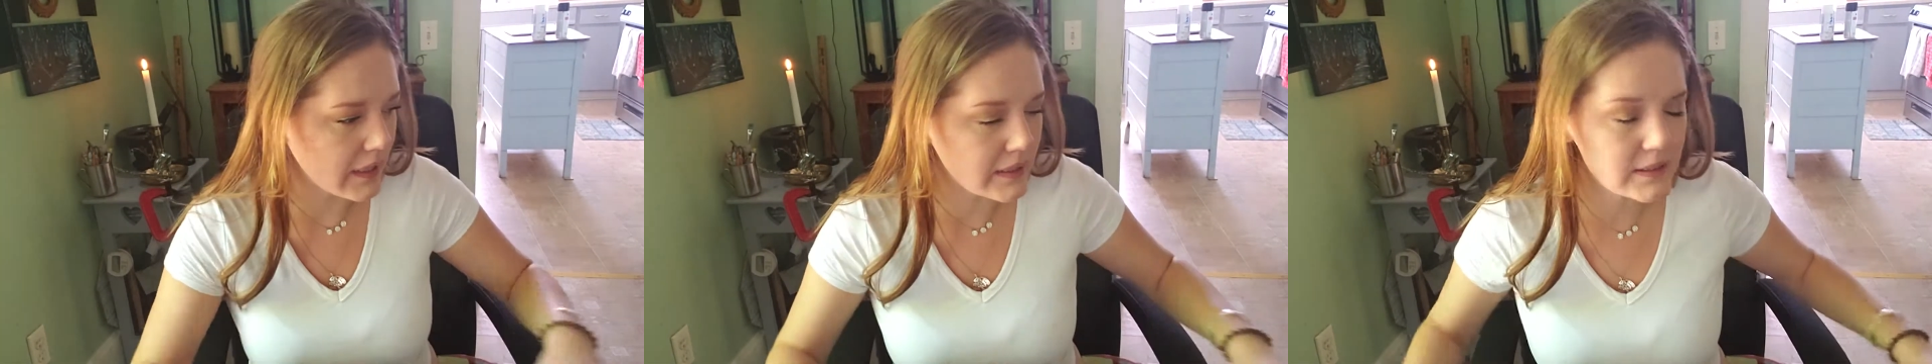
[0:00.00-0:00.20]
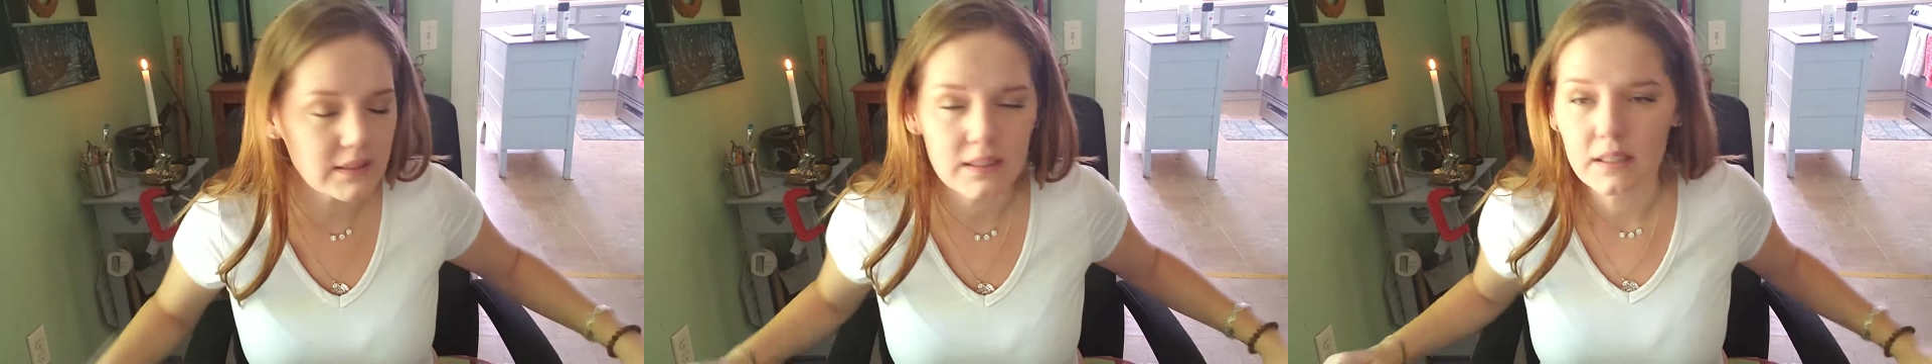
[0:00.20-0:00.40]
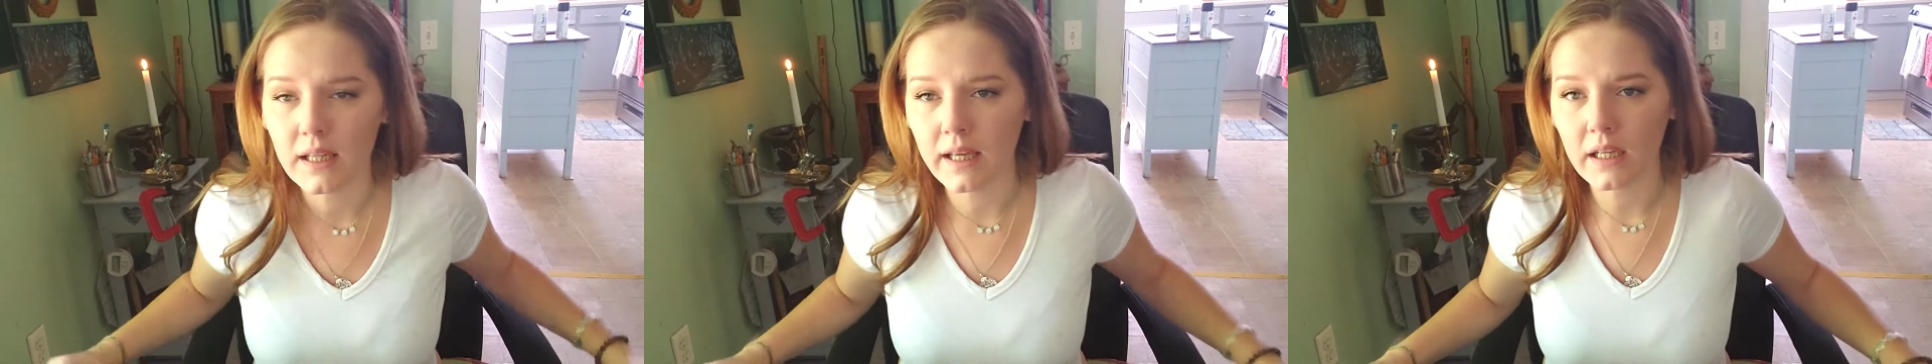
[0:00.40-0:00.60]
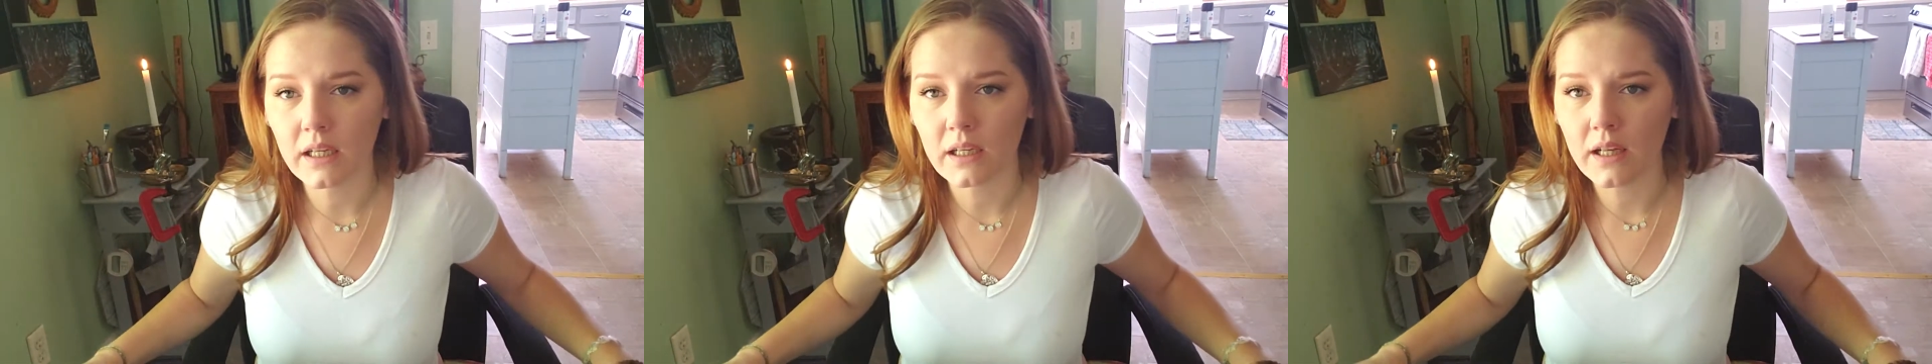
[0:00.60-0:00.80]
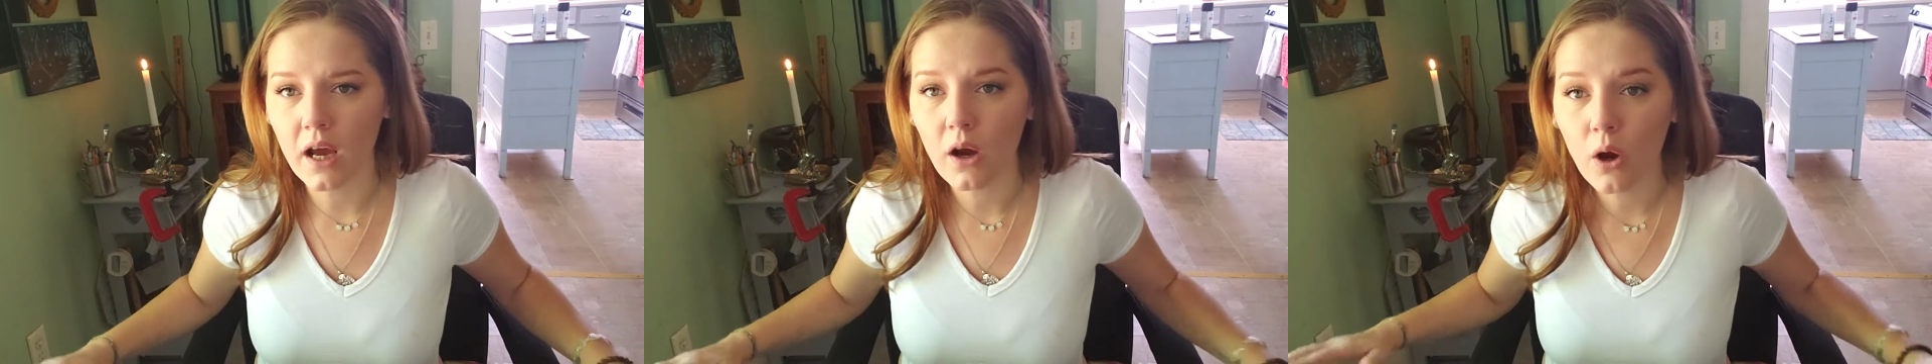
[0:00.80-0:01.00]

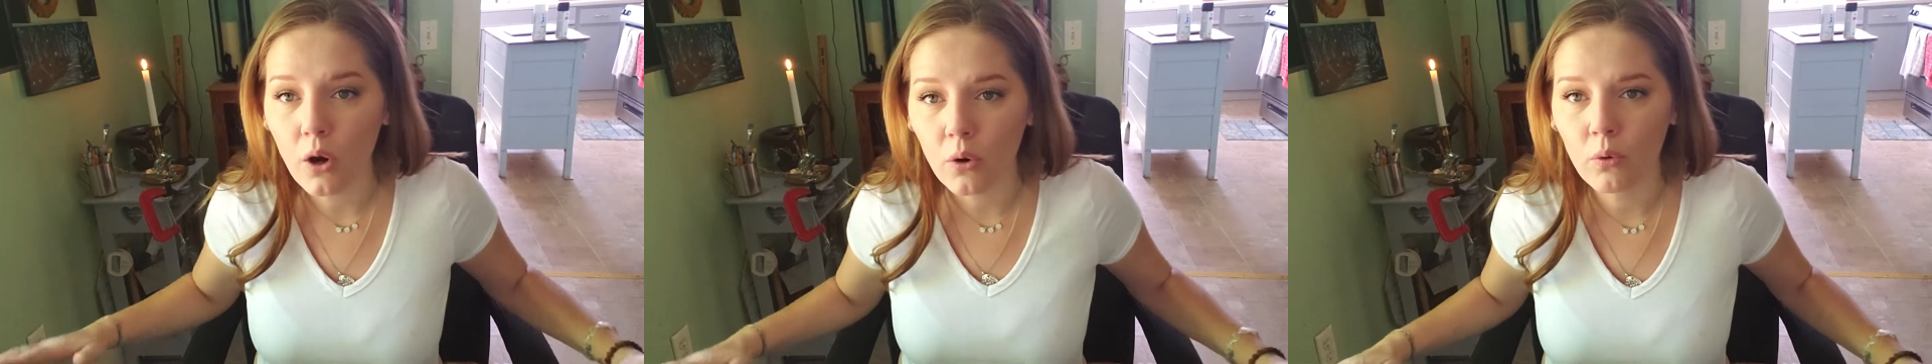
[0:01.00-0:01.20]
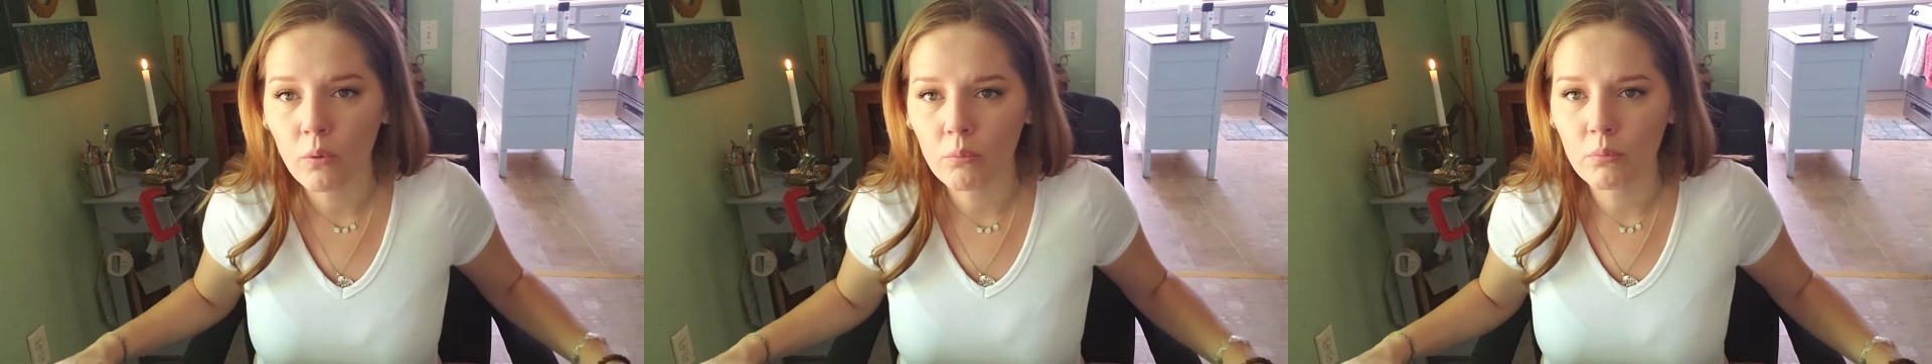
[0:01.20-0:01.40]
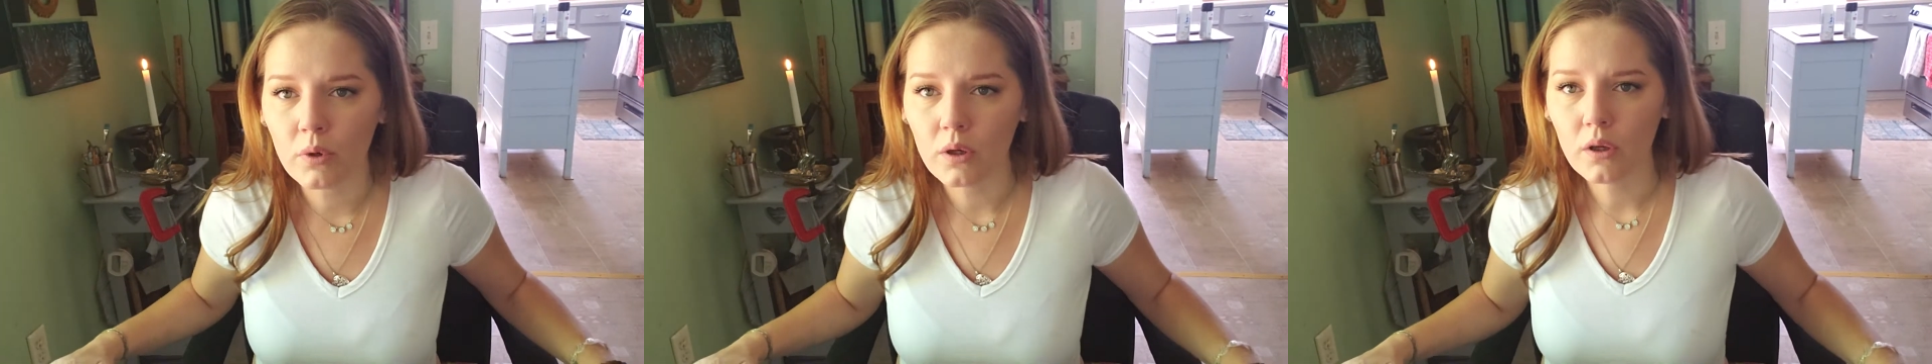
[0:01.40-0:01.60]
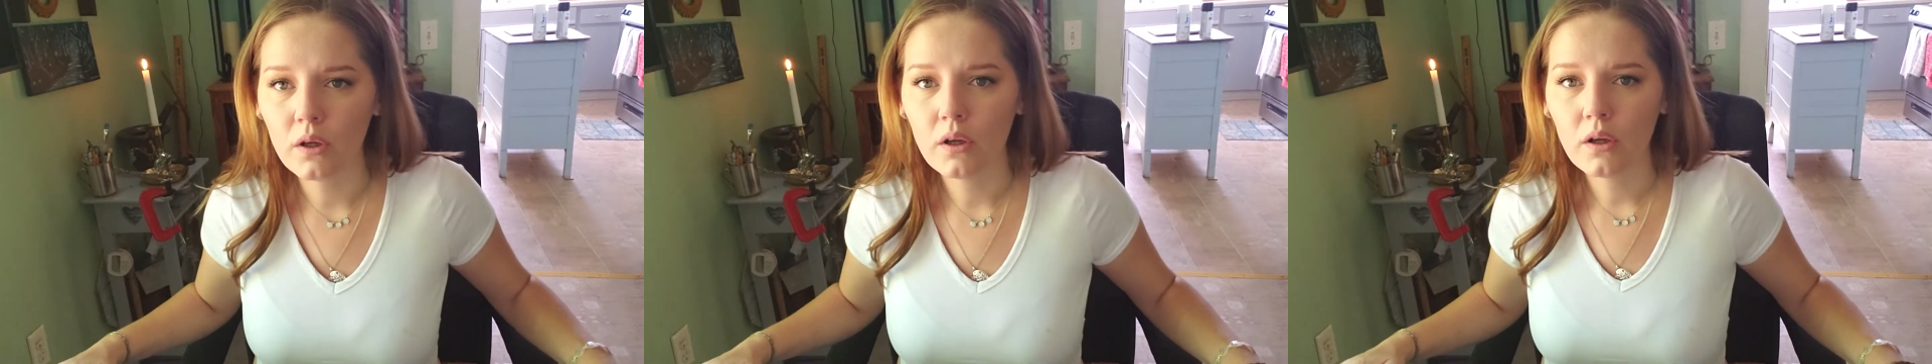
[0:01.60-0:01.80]
insulated home.